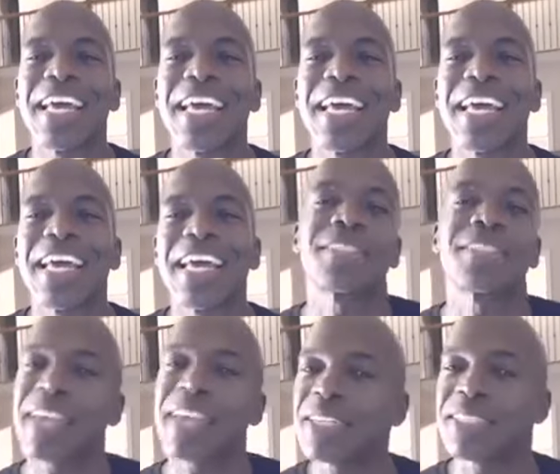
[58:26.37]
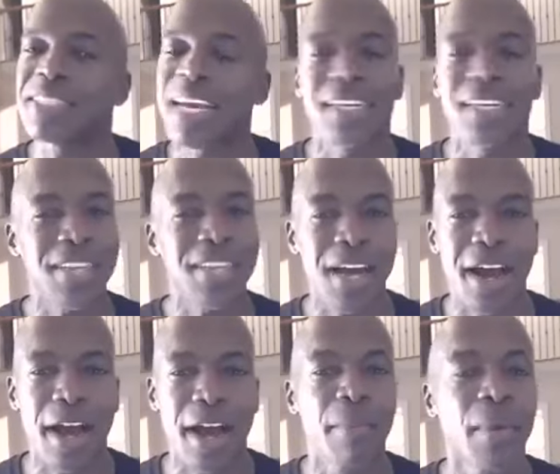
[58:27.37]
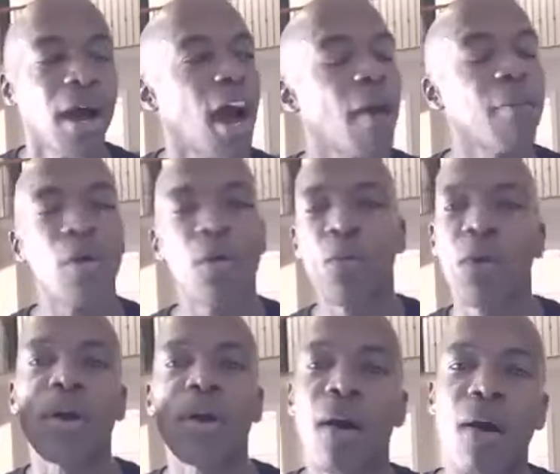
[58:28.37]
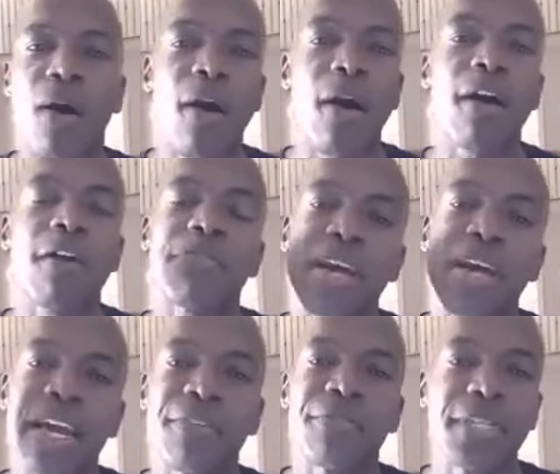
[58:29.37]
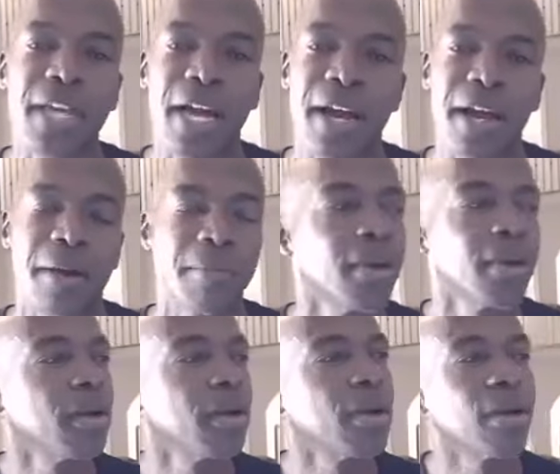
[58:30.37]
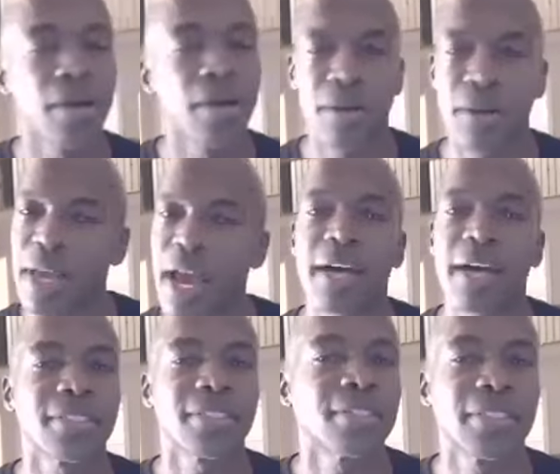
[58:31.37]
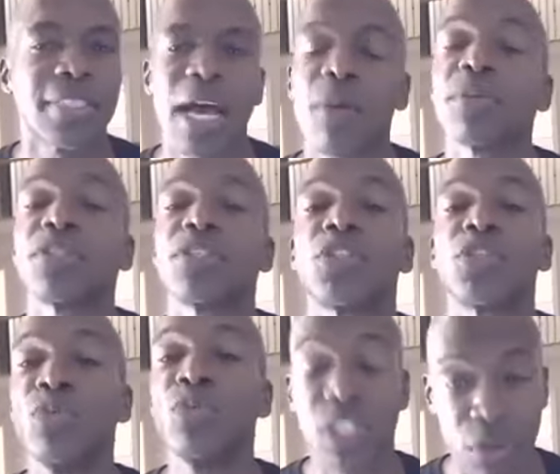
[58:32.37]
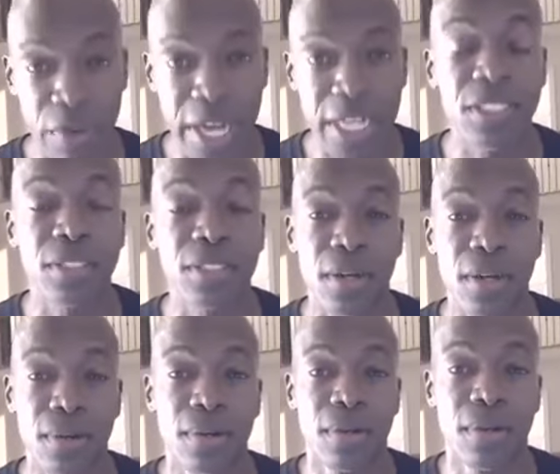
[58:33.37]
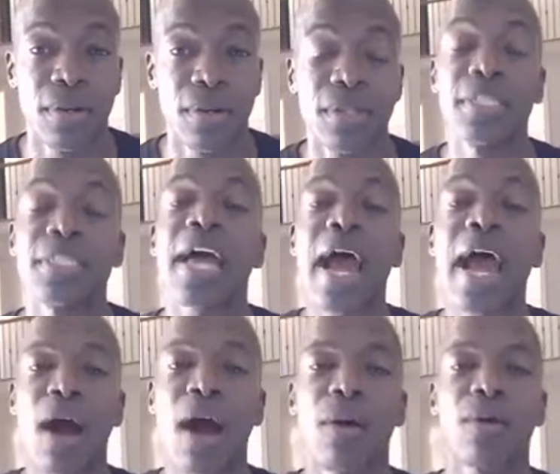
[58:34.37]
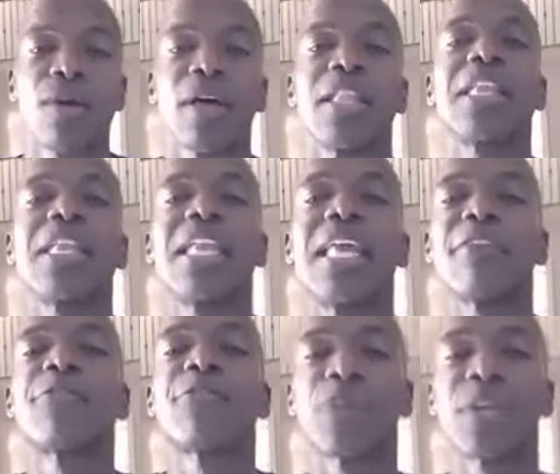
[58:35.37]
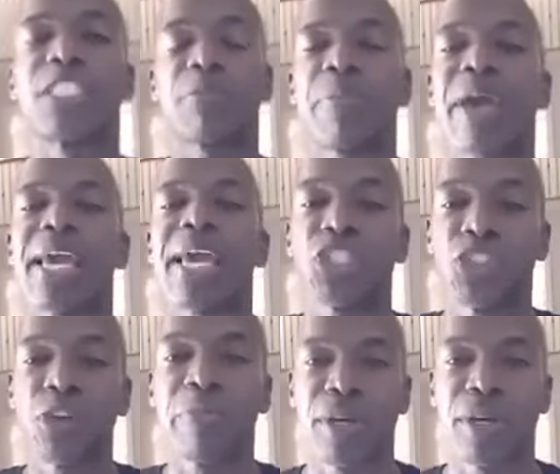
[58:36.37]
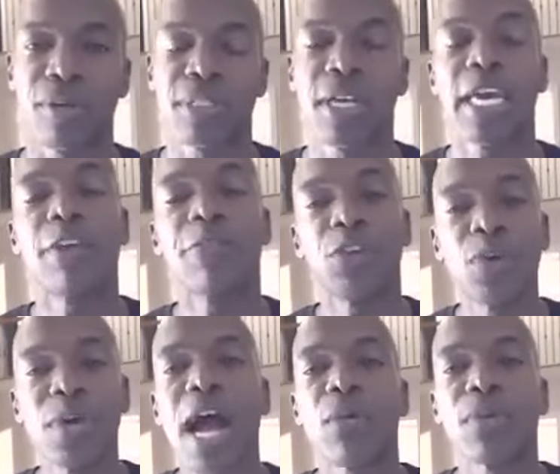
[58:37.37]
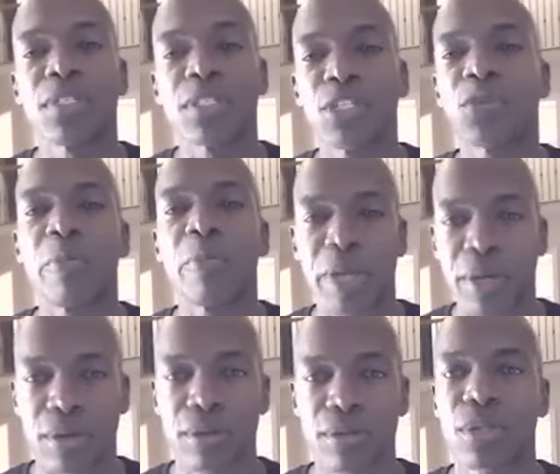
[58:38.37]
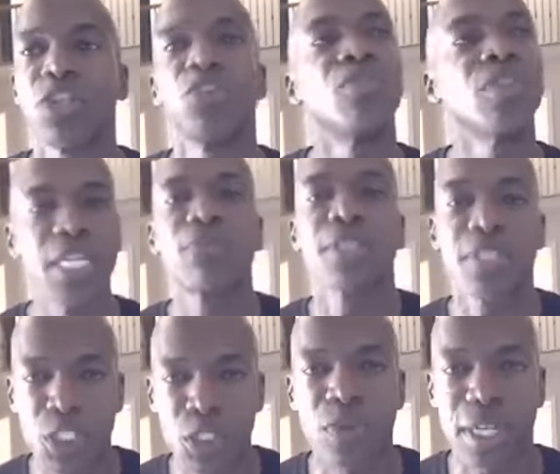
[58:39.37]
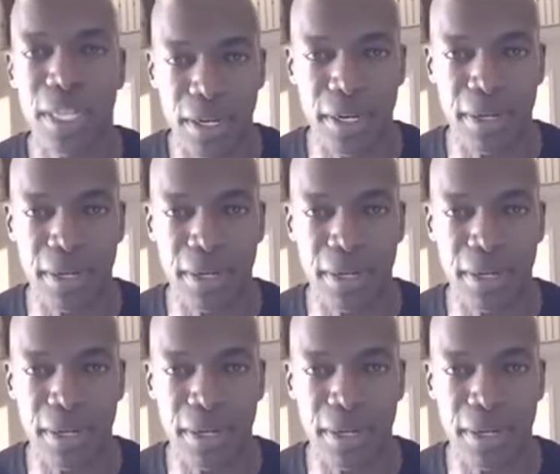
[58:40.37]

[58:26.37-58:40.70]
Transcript: was grandma's education at the time. I'm going to work hard for every dime. Guys, that was 2 generations ago. Now, leverage pays your bills. If you got residual bills, you need residual income.